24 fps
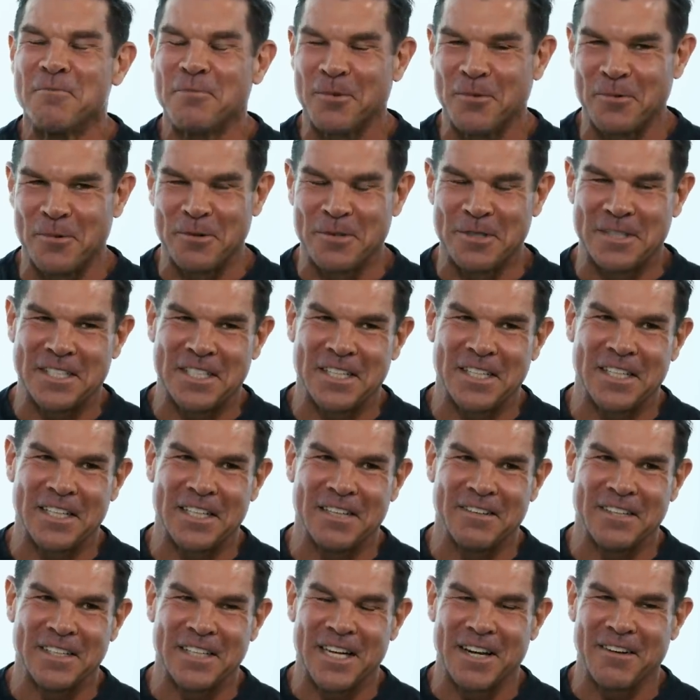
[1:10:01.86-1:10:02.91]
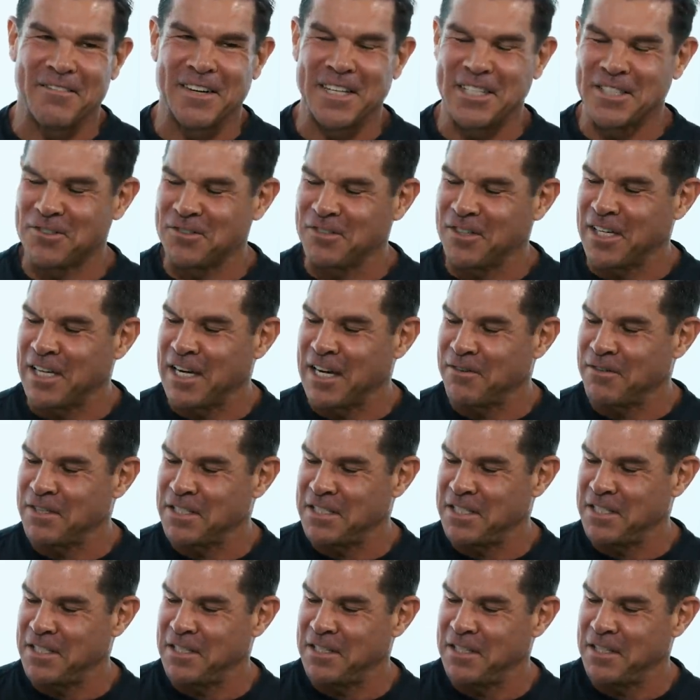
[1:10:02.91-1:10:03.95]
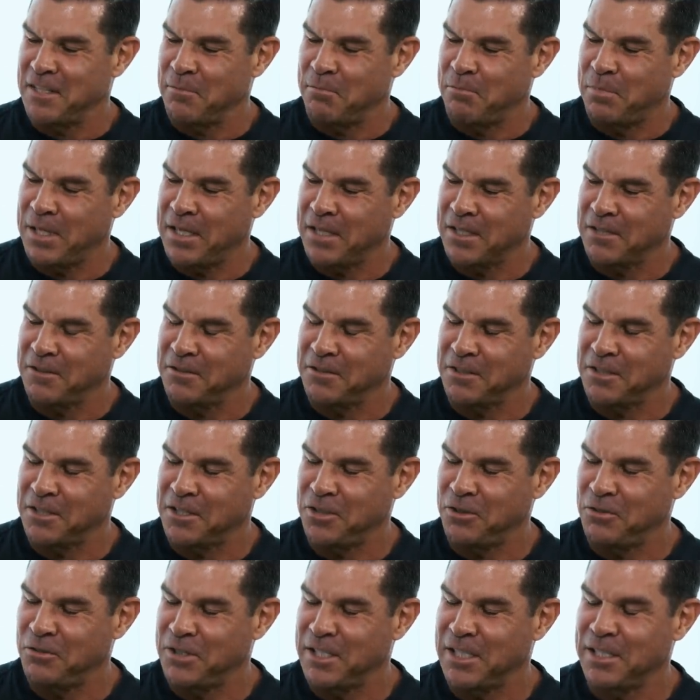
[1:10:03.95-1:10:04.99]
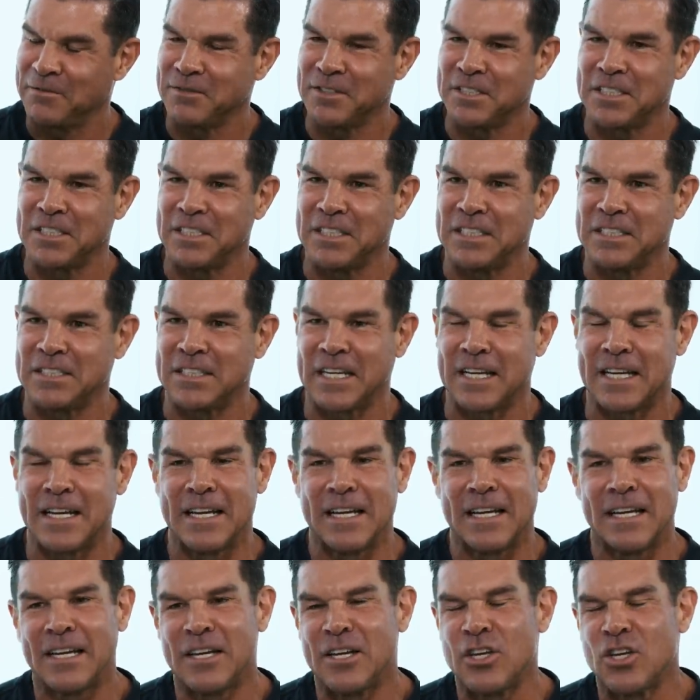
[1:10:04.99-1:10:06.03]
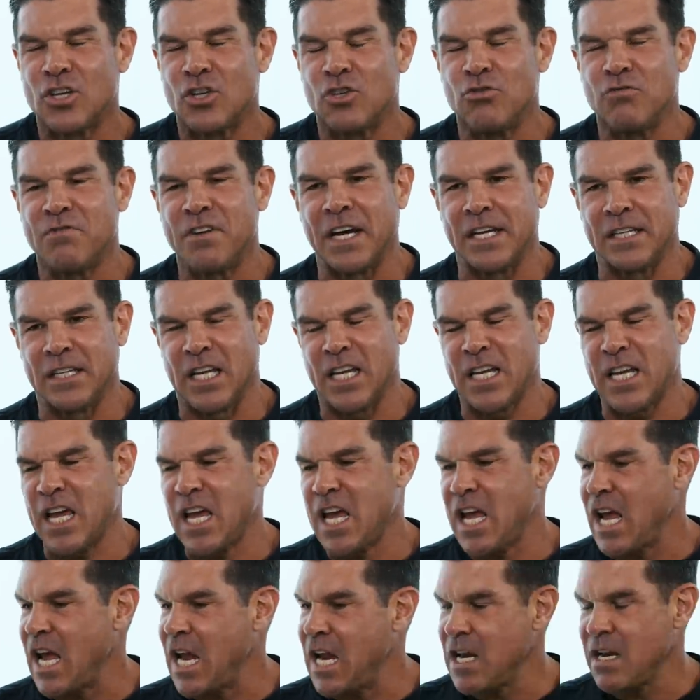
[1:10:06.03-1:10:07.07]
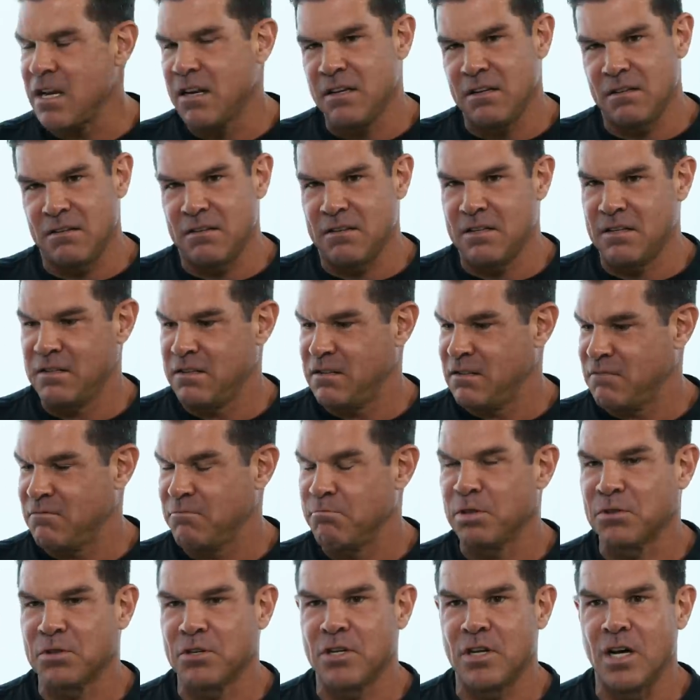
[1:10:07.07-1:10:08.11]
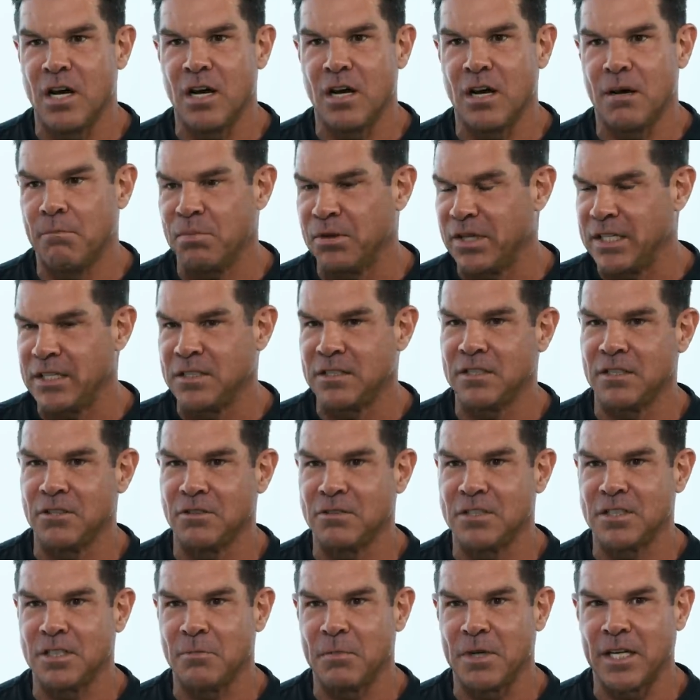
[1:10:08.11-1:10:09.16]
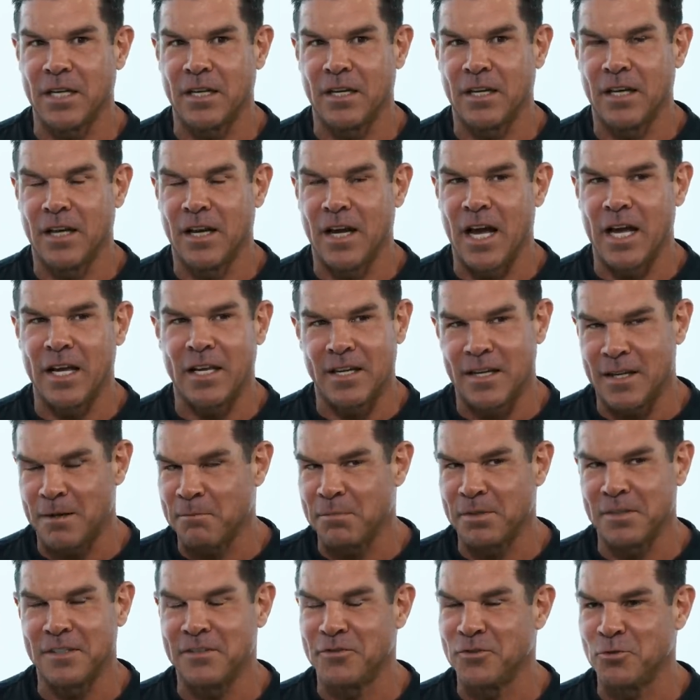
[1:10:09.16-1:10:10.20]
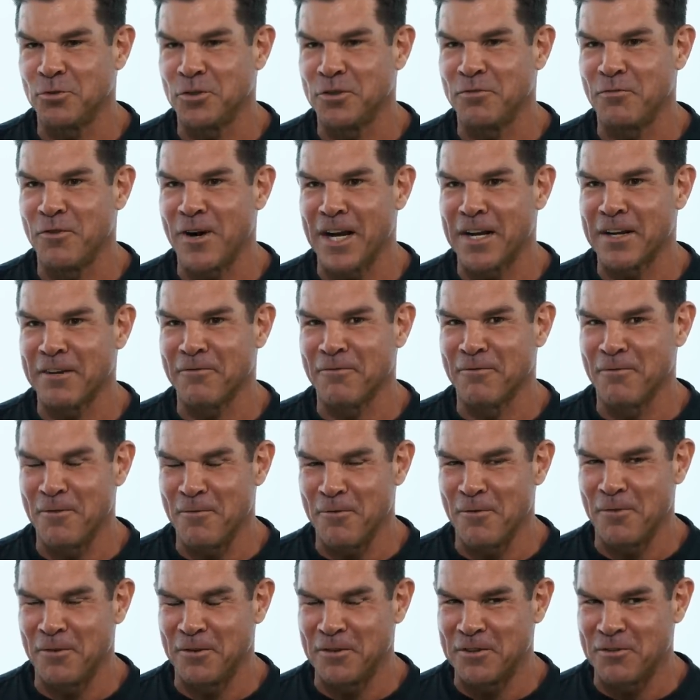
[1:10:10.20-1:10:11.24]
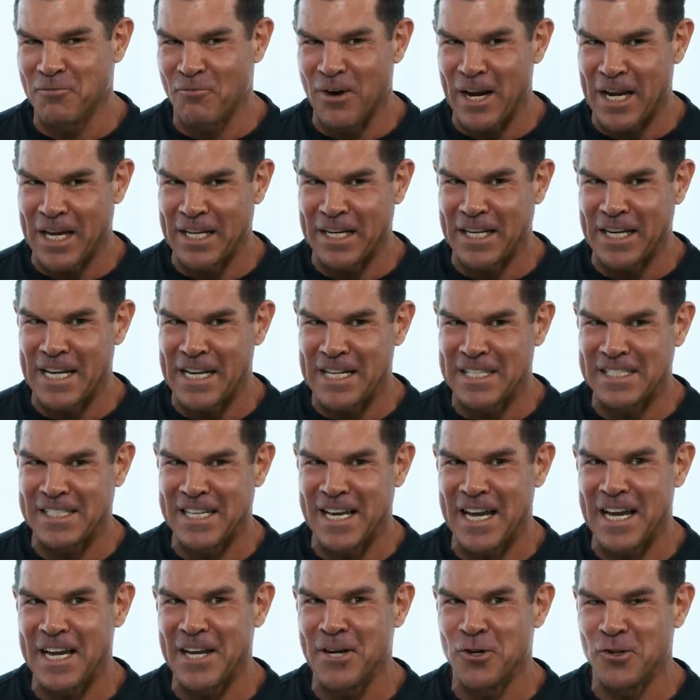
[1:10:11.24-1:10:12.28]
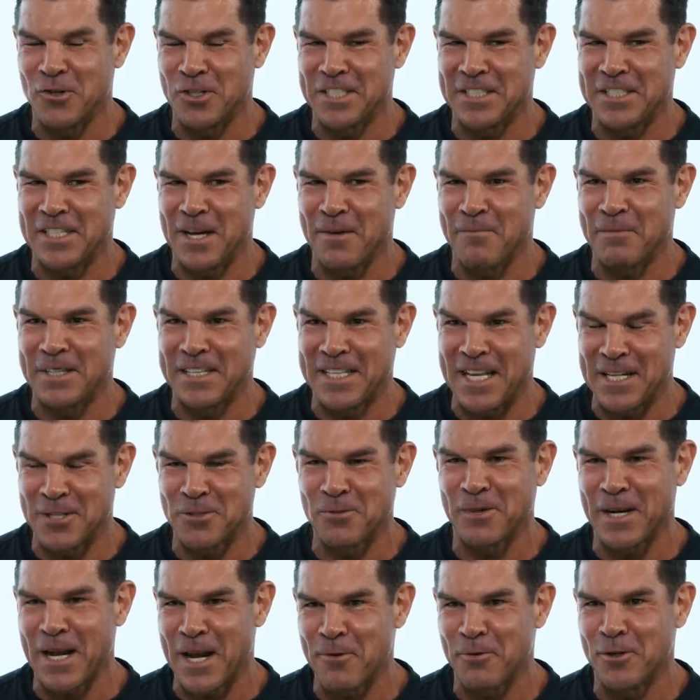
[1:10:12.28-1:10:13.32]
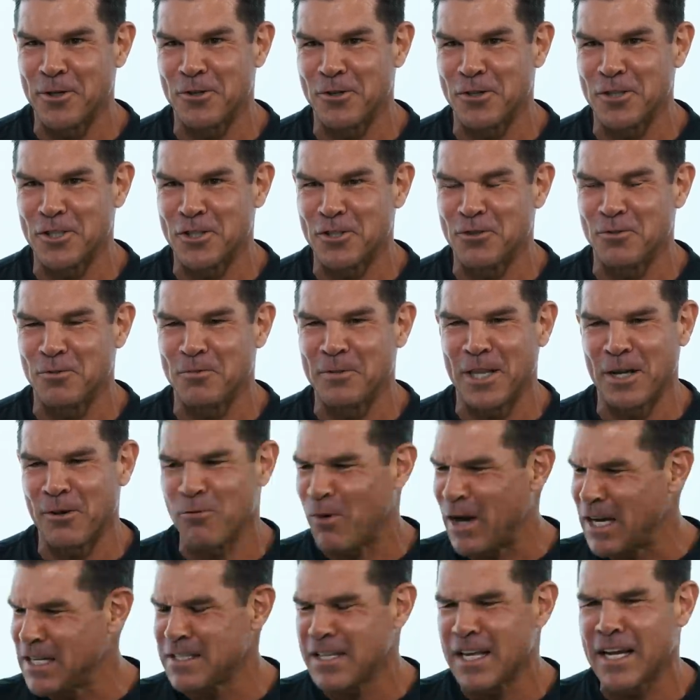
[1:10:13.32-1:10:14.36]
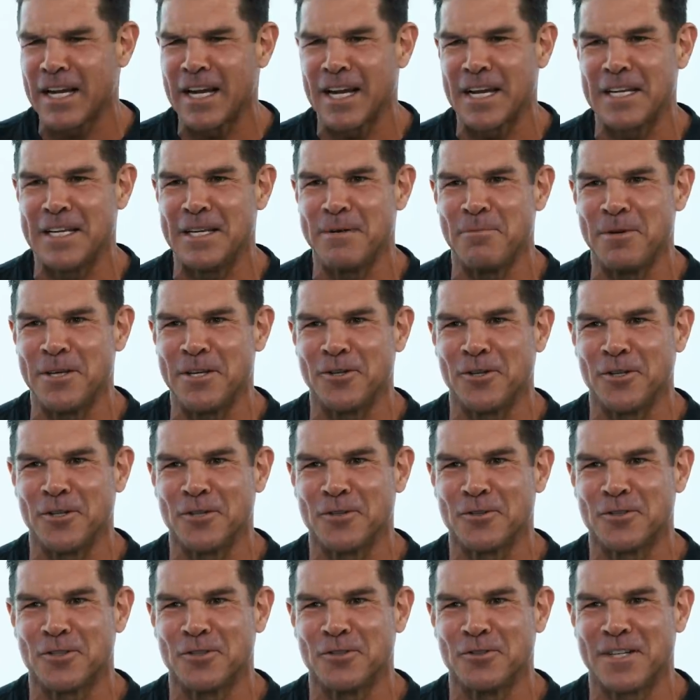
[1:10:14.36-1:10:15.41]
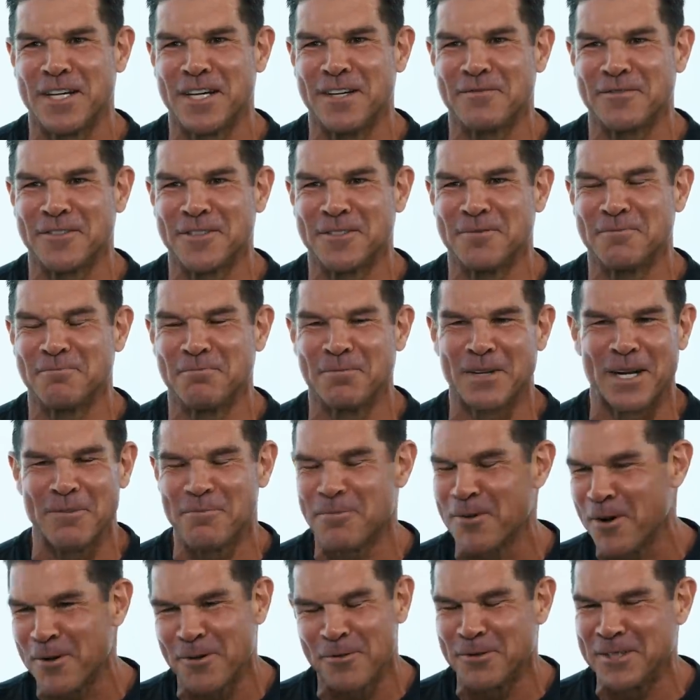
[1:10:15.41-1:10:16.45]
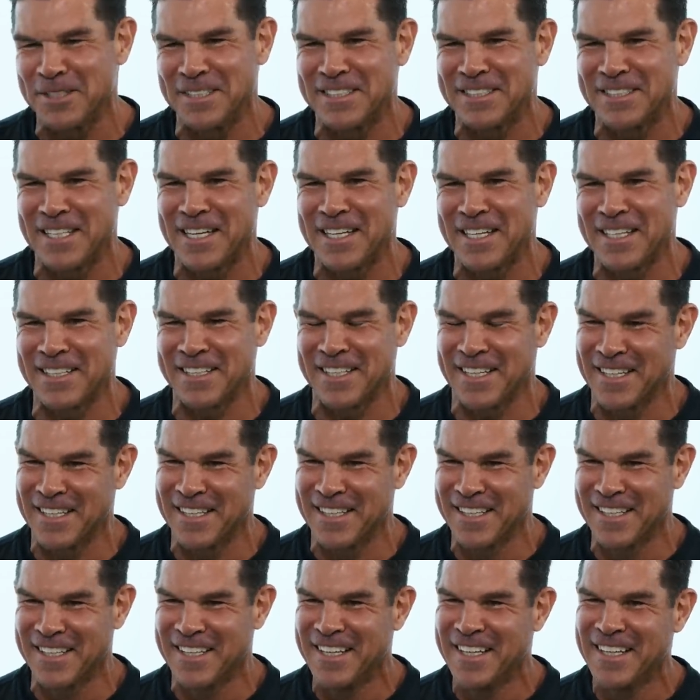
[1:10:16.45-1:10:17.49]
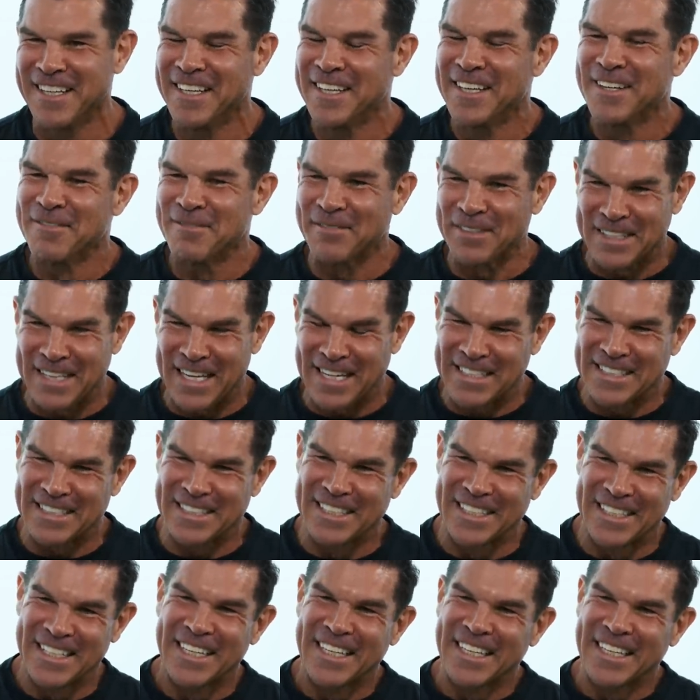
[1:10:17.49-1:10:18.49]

But we were sitting there at that restaurant and I was eating the pickled cucumbers. And he's like, You've had like eight uh, plates of those. I'm like, I can't believe you would rec- recognize that and notice that, but that's what I would notice too and be like, why does that guy keep eating all those cucumbers? Yeah. But I probably wouldn't say anything. Right. Well, because you weren't getting